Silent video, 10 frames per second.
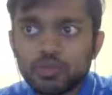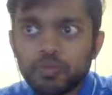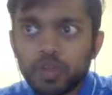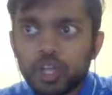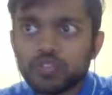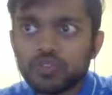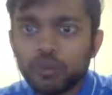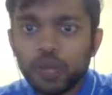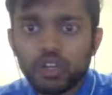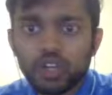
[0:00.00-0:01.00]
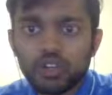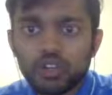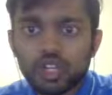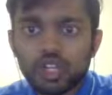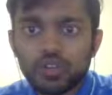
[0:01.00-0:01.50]
plus for Man United
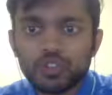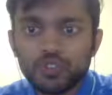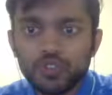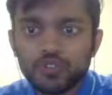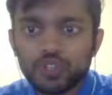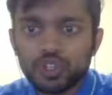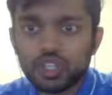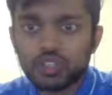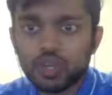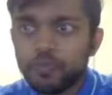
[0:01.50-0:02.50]
that he was fit for today's game.